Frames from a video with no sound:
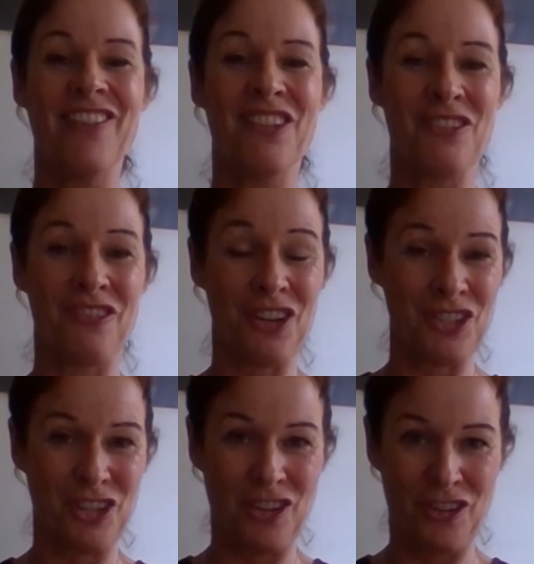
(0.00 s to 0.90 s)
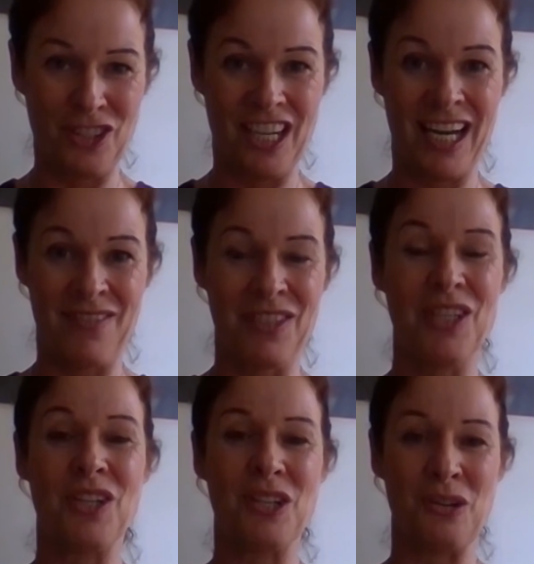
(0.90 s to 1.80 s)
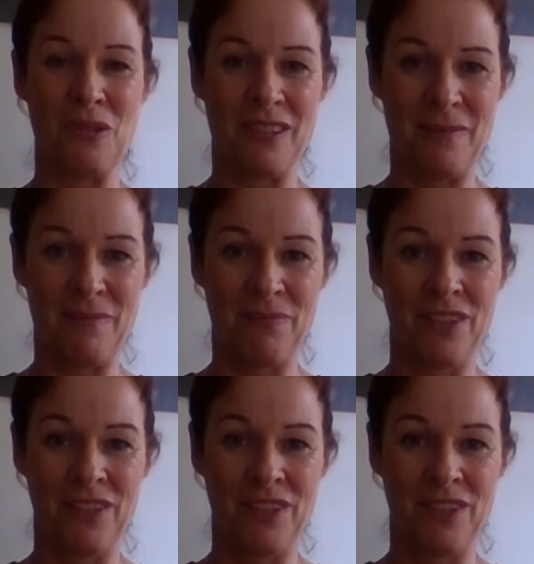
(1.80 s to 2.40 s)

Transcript: for the first few times that you do it with them.